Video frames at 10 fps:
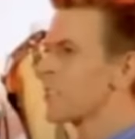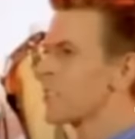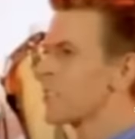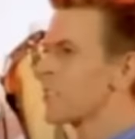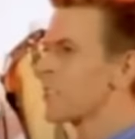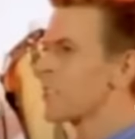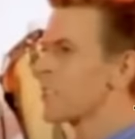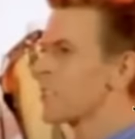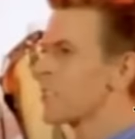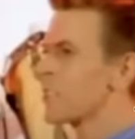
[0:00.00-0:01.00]

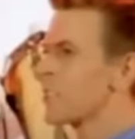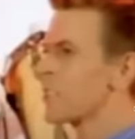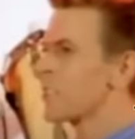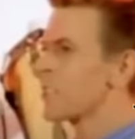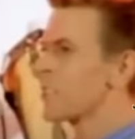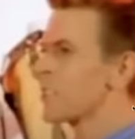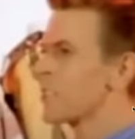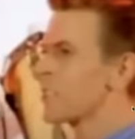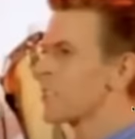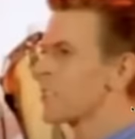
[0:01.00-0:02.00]

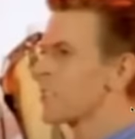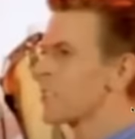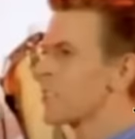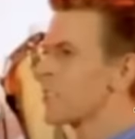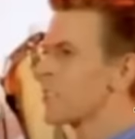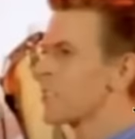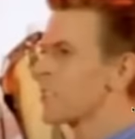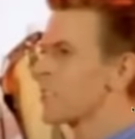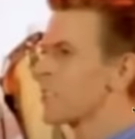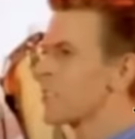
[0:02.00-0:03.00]

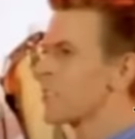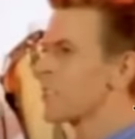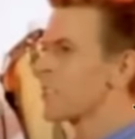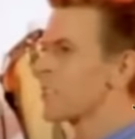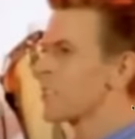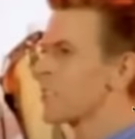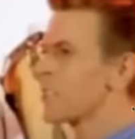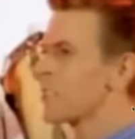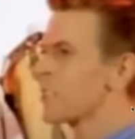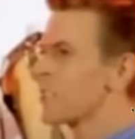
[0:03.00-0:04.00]

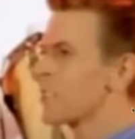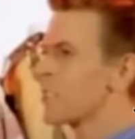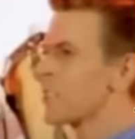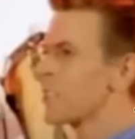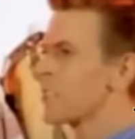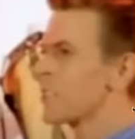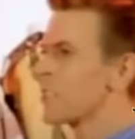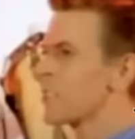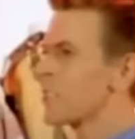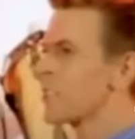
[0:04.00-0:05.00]

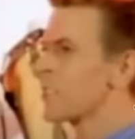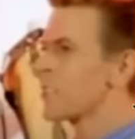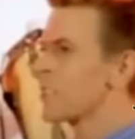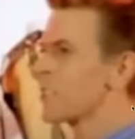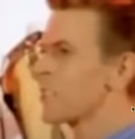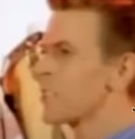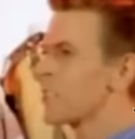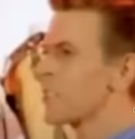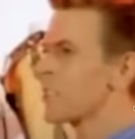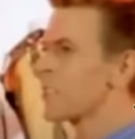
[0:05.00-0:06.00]

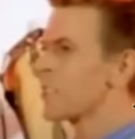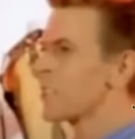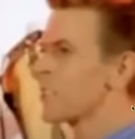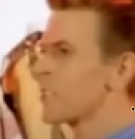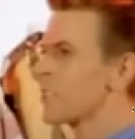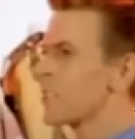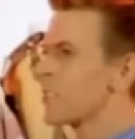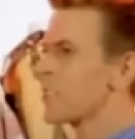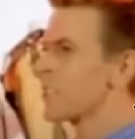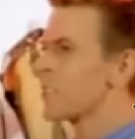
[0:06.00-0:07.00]

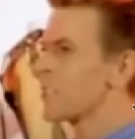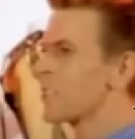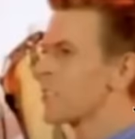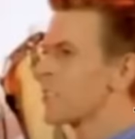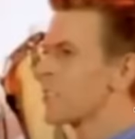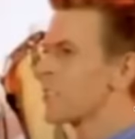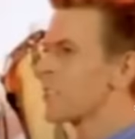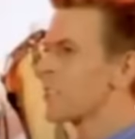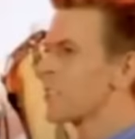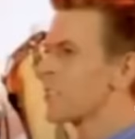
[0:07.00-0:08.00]
This person isn't speaking.